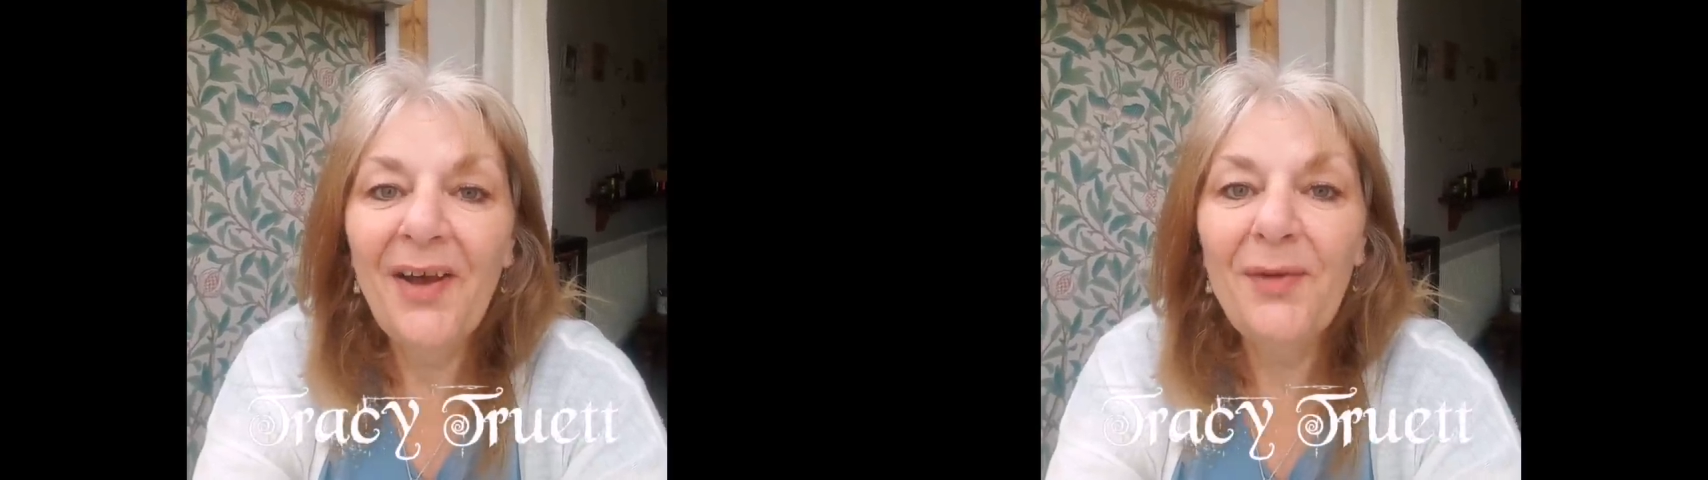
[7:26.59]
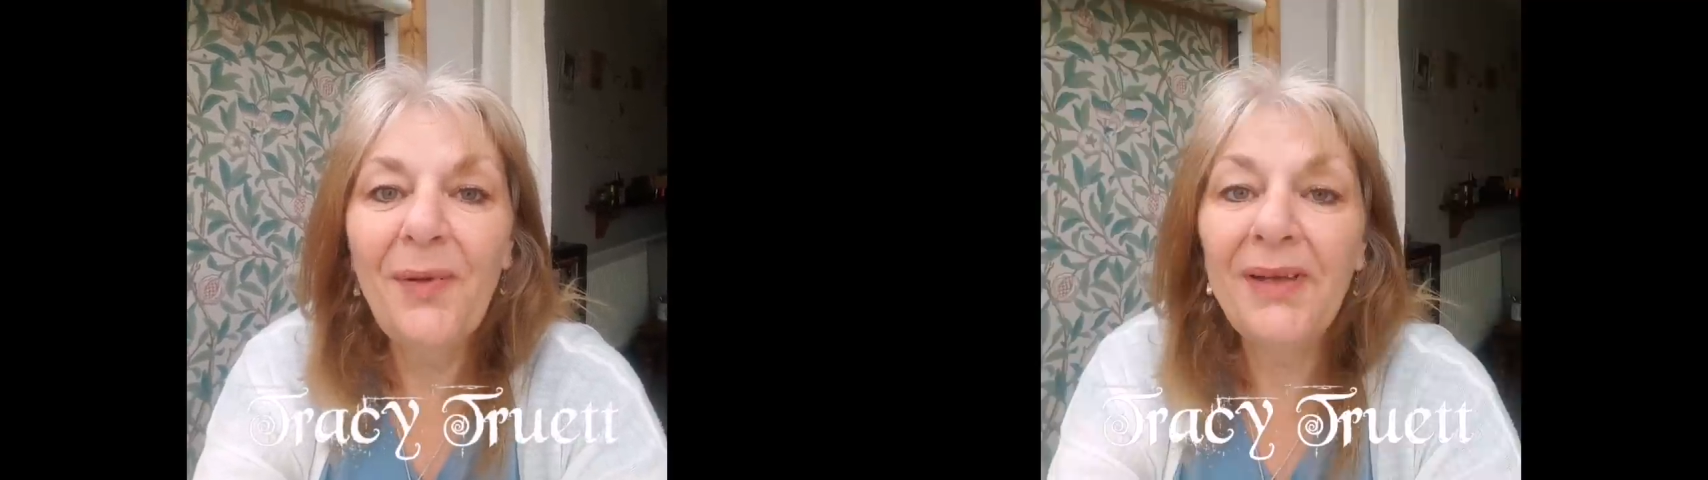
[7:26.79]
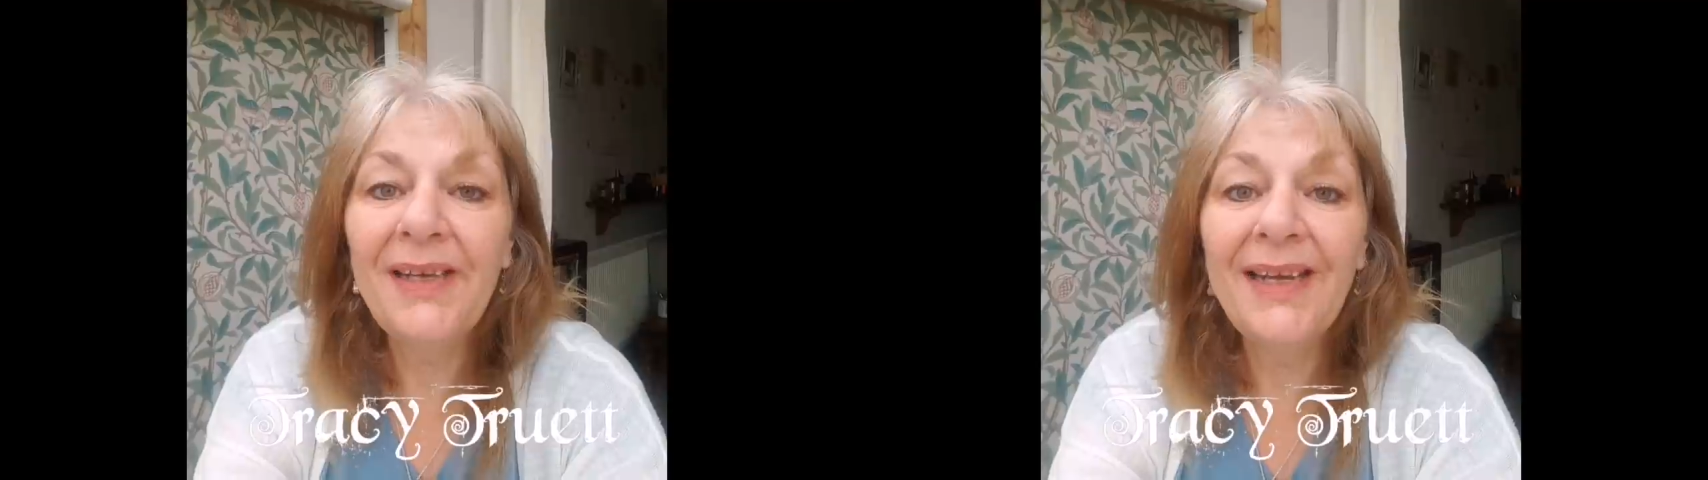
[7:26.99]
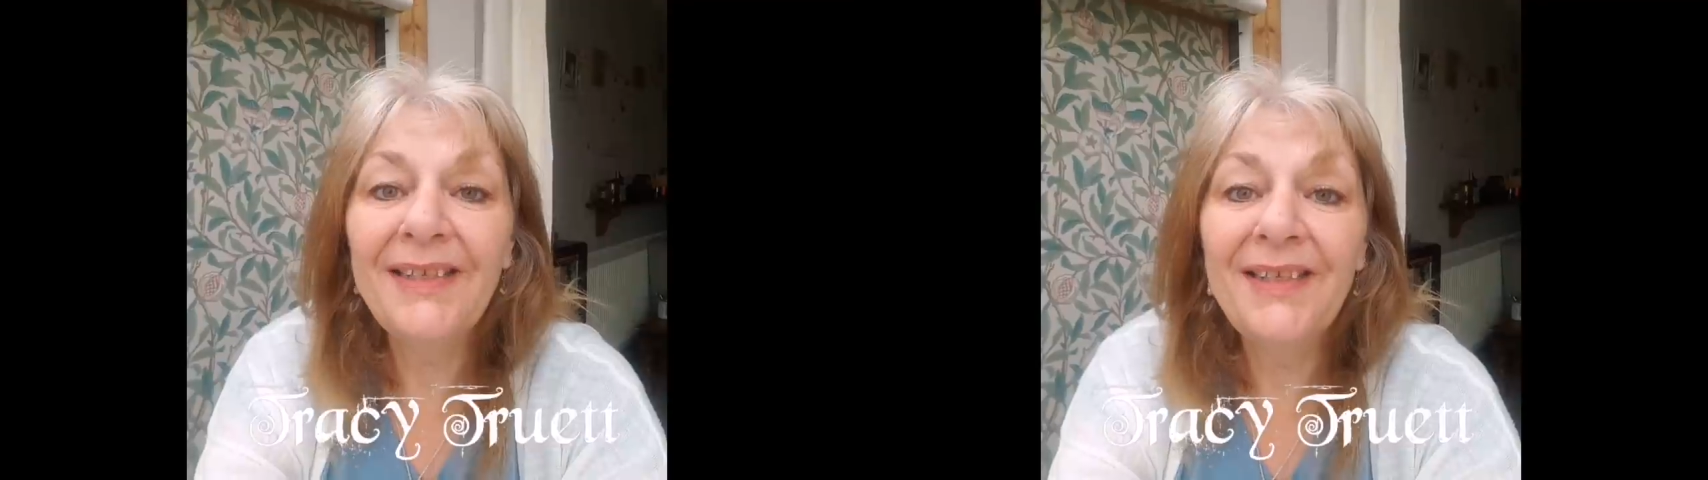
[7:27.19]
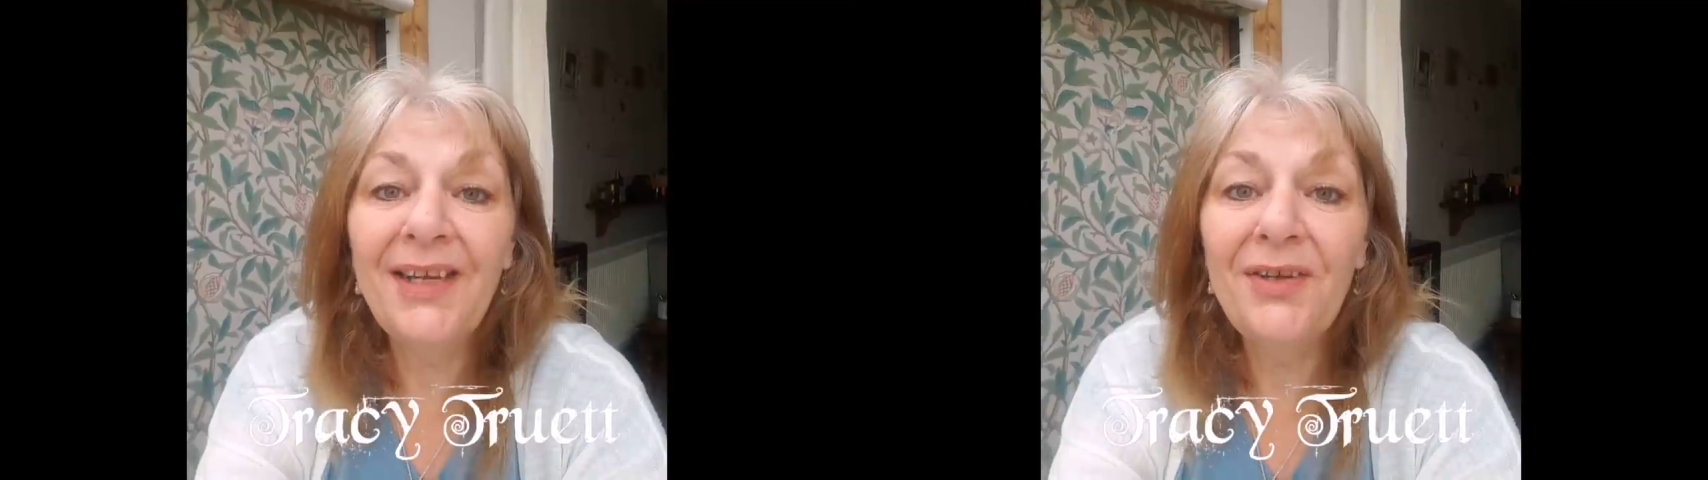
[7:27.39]
Hope I
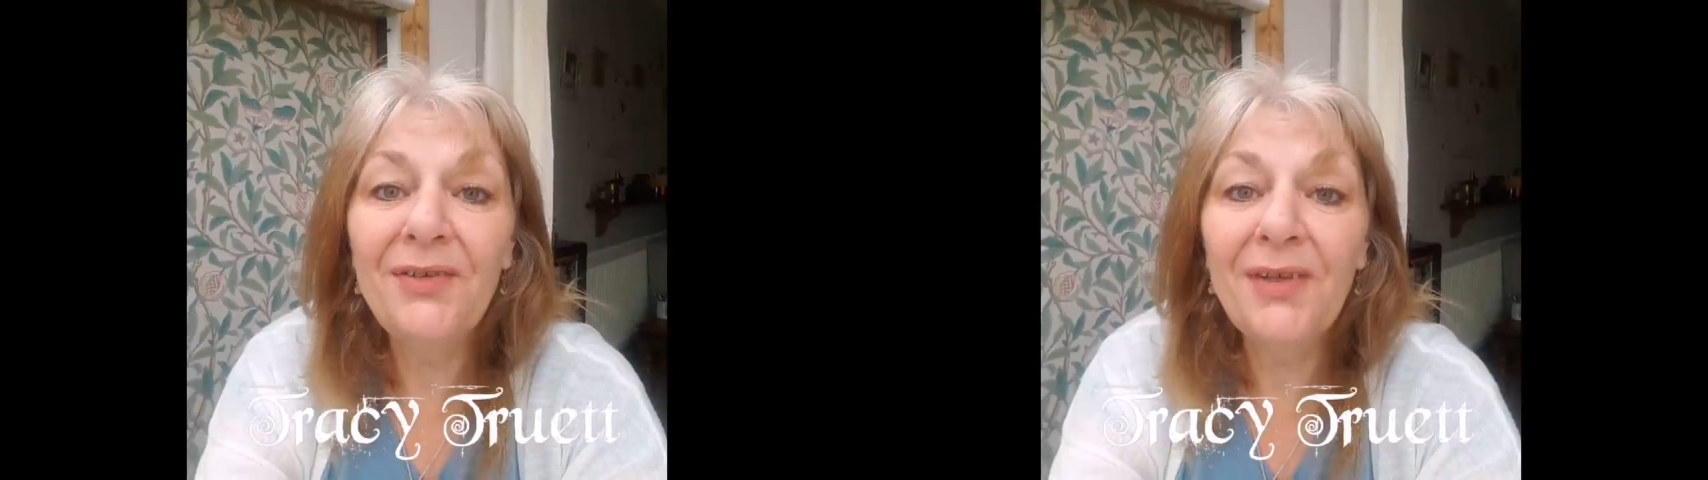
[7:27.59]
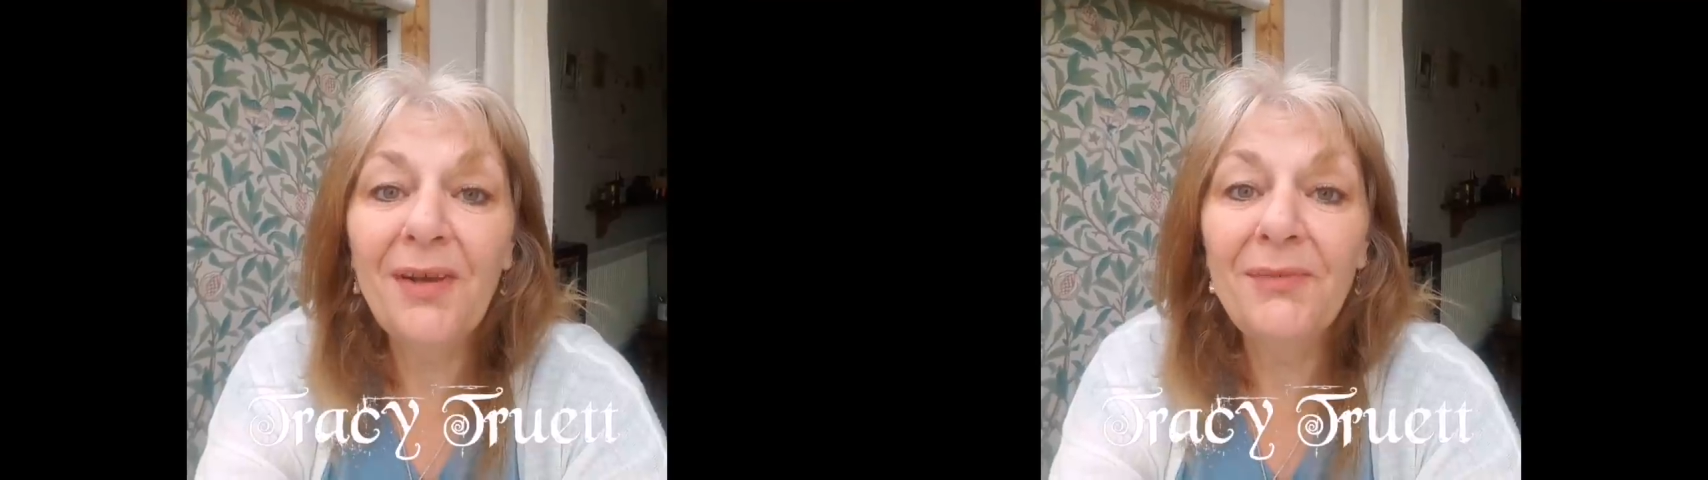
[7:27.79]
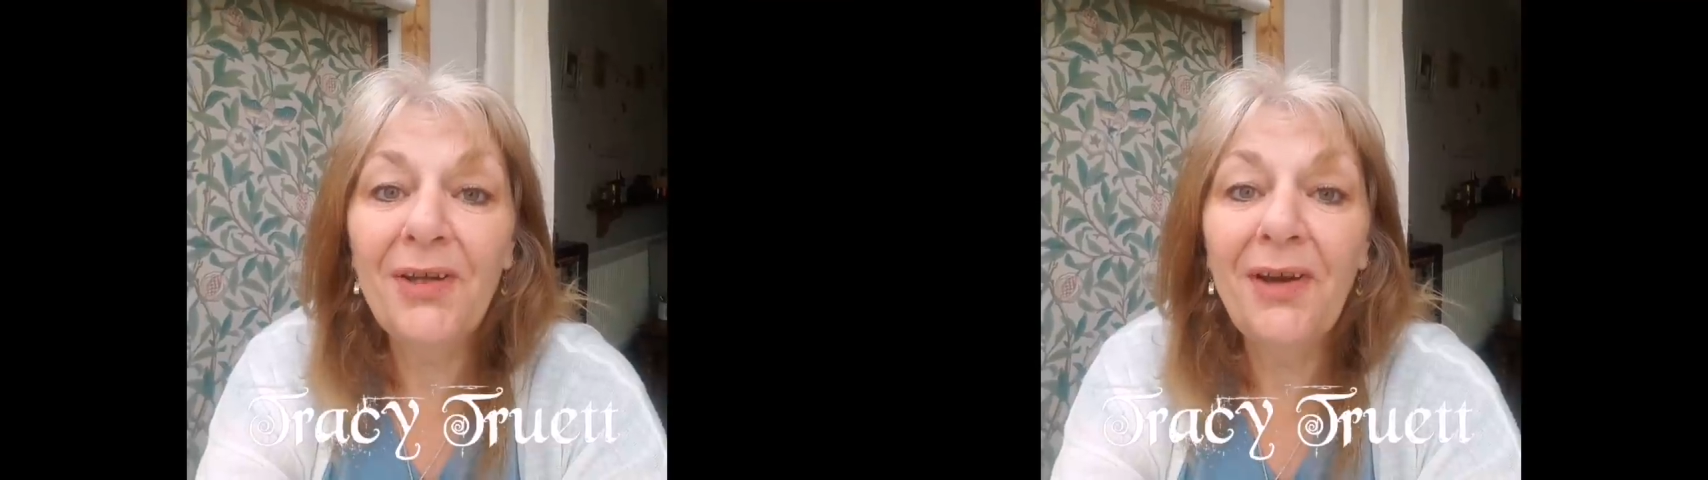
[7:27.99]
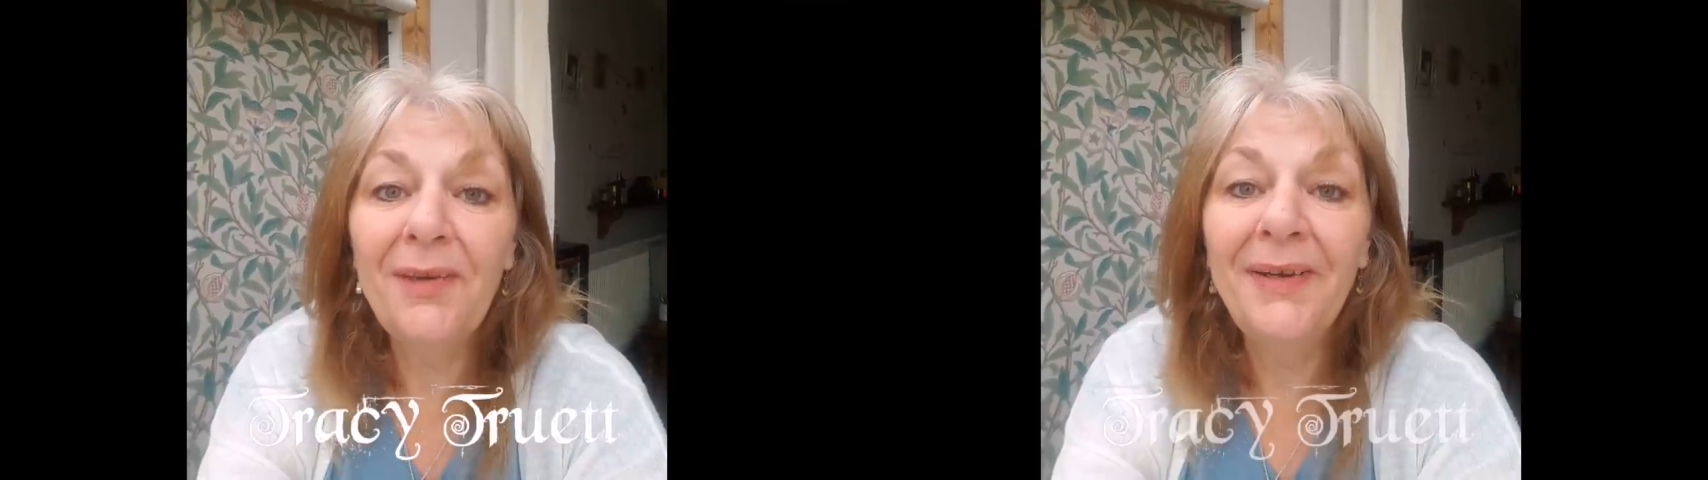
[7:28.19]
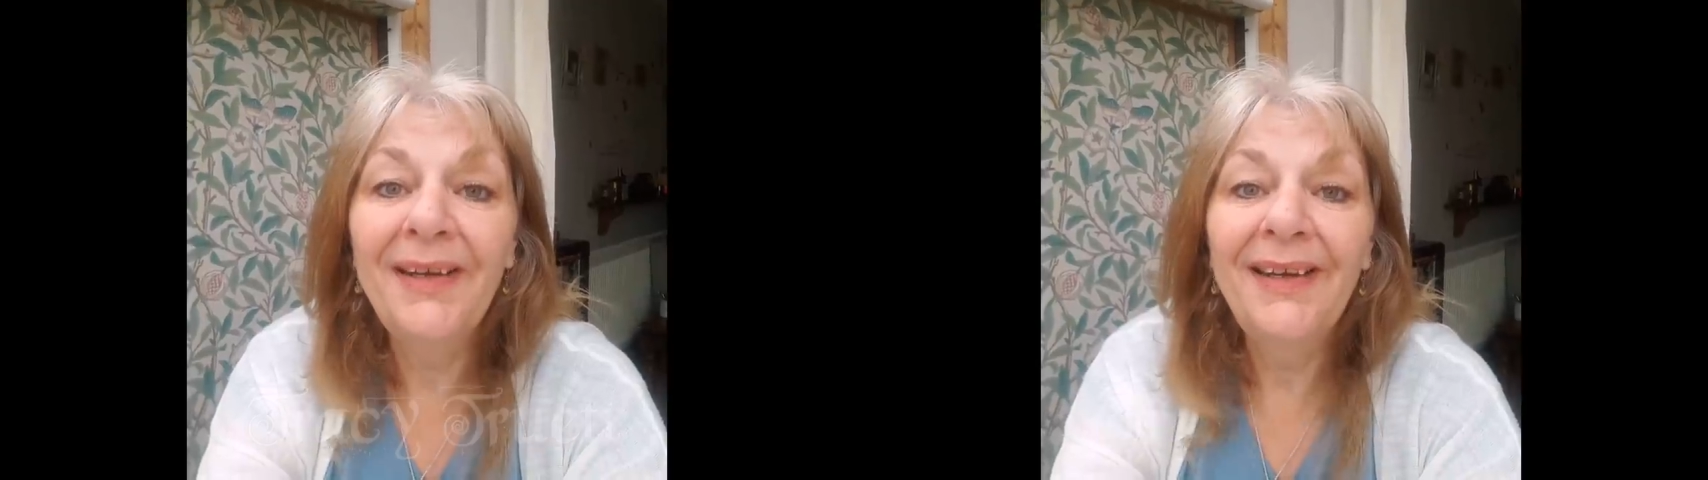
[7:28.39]
get to see you
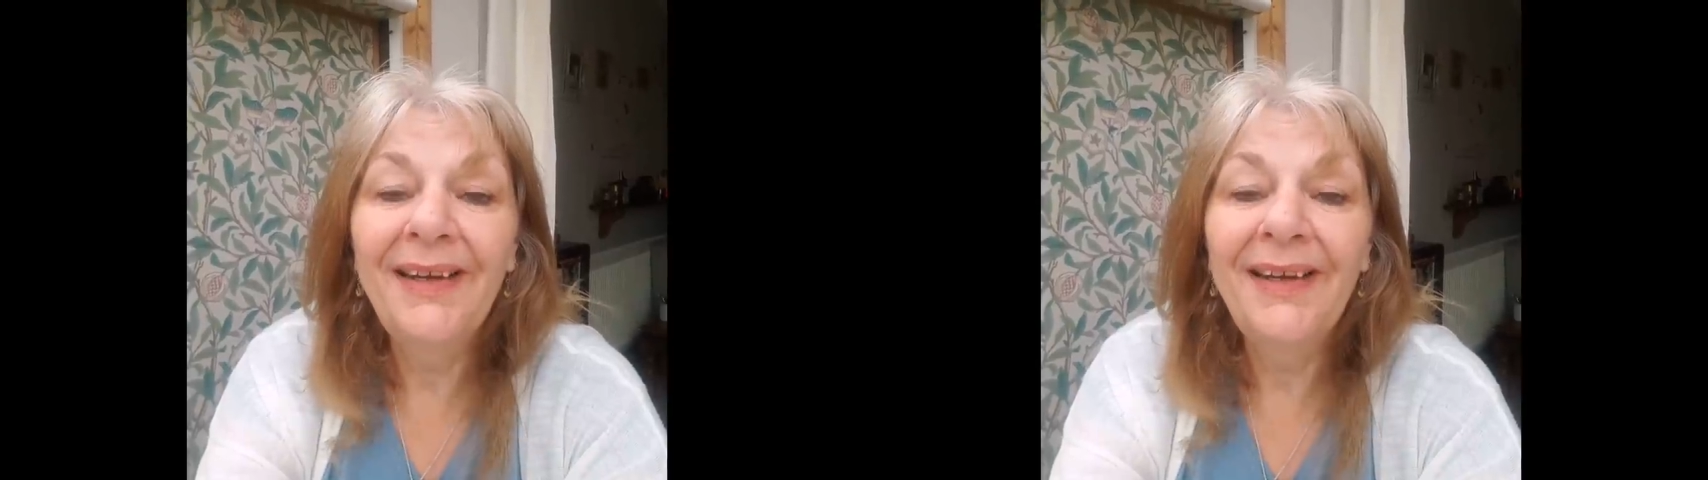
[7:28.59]
sometime.